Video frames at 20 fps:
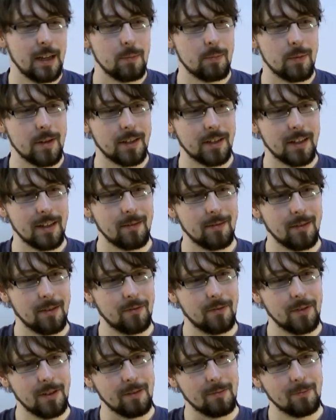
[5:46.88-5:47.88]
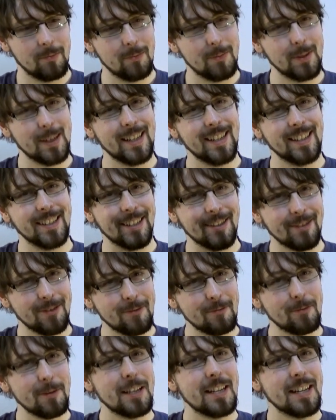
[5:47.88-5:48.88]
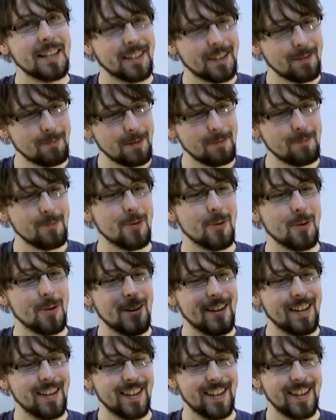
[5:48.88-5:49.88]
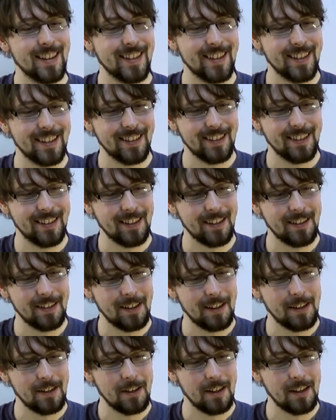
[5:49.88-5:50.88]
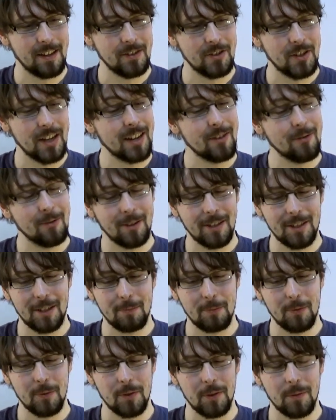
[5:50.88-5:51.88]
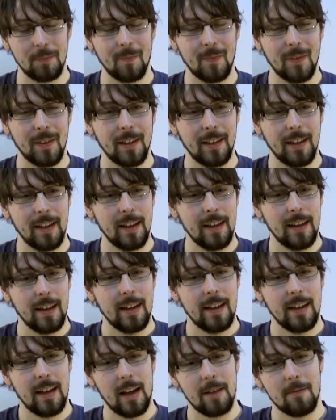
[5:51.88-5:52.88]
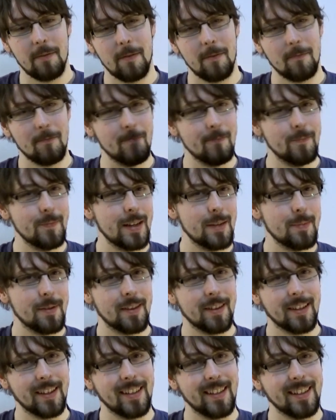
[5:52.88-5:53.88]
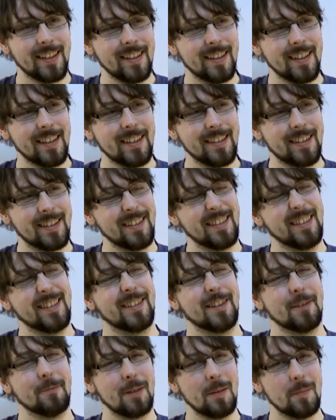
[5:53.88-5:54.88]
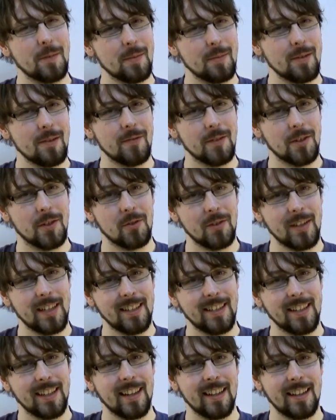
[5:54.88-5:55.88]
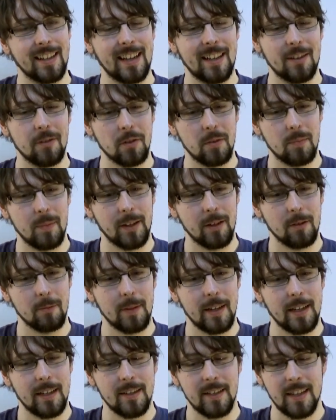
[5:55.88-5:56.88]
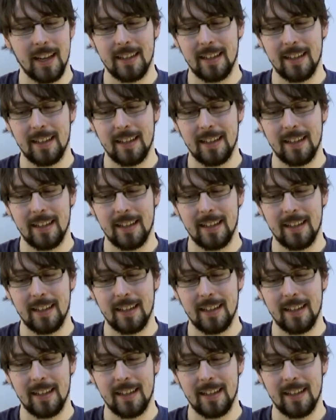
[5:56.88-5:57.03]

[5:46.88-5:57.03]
But as I feel I'm beginning to relax a bit more in general, I suppose, I'm maybe thinking it's sometimes a bit of a strain to kind of get those bigger bends.